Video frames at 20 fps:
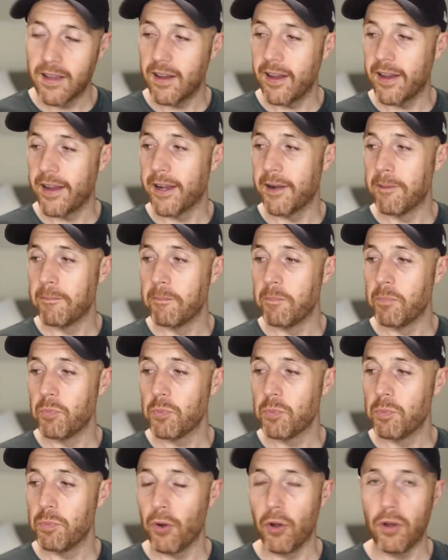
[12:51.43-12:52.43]

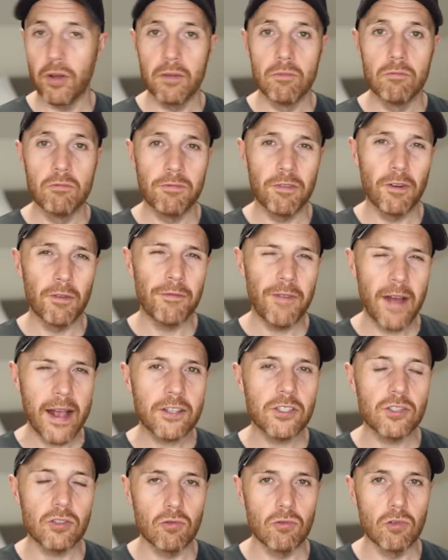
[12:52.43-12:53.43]
um, but for
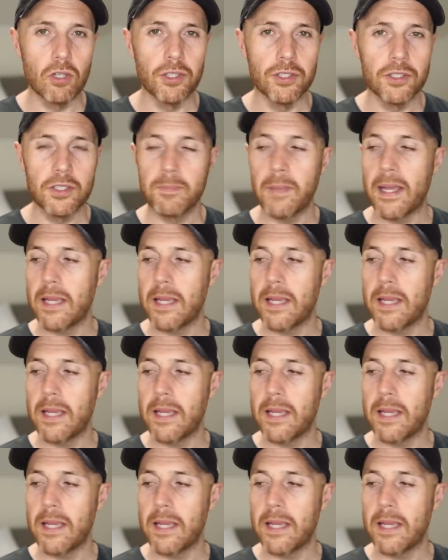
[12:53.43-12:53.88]
faster runs,